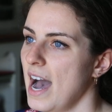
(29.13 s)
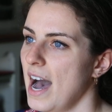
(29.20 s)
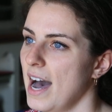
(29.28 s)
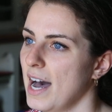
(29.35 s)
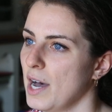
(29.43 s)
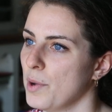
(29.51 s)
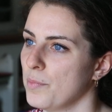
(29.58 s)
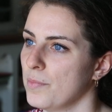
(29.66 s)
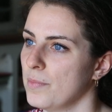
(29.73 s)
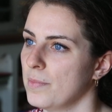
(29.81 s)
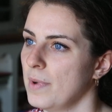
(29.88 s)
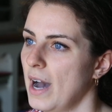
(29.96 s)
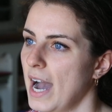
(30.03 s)

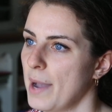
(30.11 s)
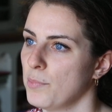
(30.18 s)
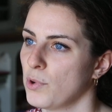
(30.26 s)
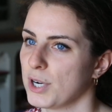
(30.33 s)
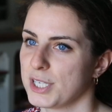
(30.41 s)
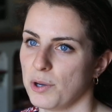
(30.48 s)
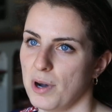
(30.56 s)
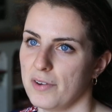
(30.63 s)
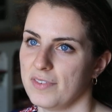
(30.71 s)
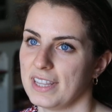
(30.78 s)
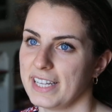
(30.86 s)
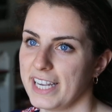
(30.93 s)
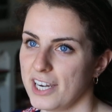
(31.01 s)
um, I'm more so
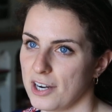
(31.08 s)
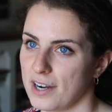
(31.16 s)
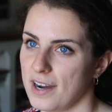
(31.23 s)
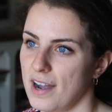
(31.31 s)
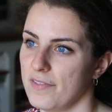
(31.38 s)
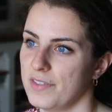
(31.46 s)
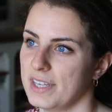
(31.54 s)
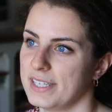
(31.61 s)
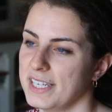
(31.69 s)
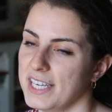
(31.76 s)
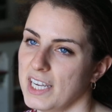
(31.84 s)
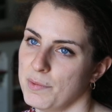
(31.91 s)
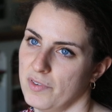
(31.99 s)
of a leader of the
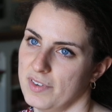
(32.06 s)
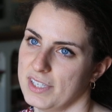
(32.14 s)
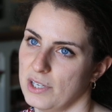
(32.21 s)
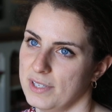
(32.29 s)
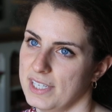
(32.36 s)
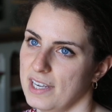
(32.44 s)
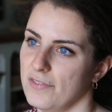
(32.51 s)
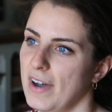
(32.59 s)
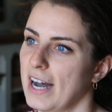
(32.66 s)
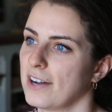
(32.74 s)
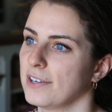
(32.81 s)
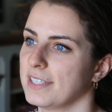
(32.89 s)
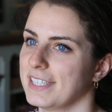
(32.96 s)
team of associate
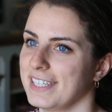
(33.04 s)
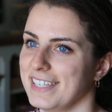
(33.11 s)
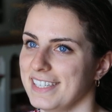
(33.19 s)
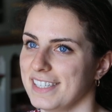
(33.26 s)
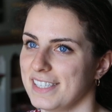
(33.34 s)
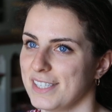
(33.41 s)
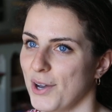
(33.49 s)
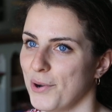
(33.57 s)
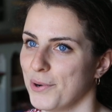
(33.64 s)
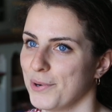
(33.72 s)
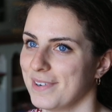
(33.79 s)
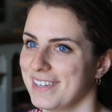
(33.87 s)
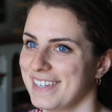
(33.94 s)
faculty,
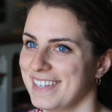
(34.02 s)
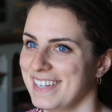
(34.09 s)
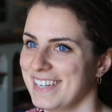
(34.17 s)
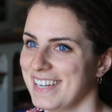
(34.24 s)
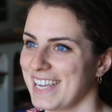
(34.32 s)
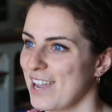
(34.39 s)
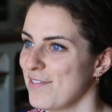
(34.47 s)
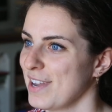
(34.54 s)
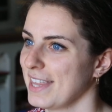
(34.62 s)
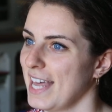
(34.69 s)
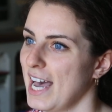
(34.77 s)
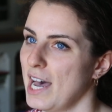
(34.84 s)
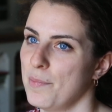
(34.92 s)
so
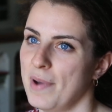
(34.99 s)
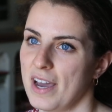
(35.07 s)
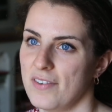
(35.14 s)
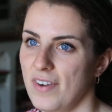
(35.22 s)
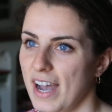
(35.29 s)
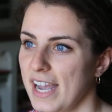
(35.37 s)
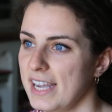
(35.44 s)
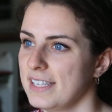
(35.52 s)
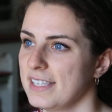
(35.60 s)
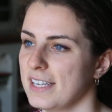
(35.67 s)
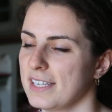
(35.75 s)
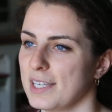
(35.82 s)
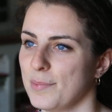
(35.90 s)
giving them
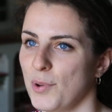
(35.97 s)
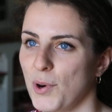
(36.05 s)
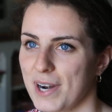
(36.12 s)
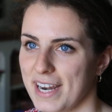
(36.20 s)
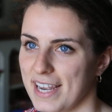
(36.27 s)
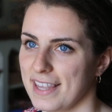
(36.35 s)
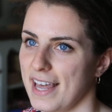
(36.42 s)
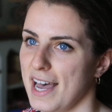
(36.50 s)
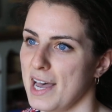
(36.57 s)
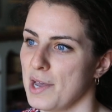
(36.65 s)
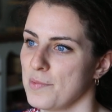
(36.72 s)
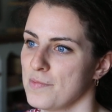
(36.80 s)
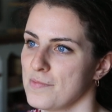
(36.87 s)
advice, supporting
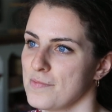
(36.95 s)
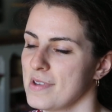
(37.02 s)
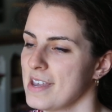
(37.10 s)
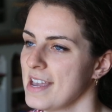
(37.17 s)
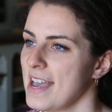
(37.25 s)
them,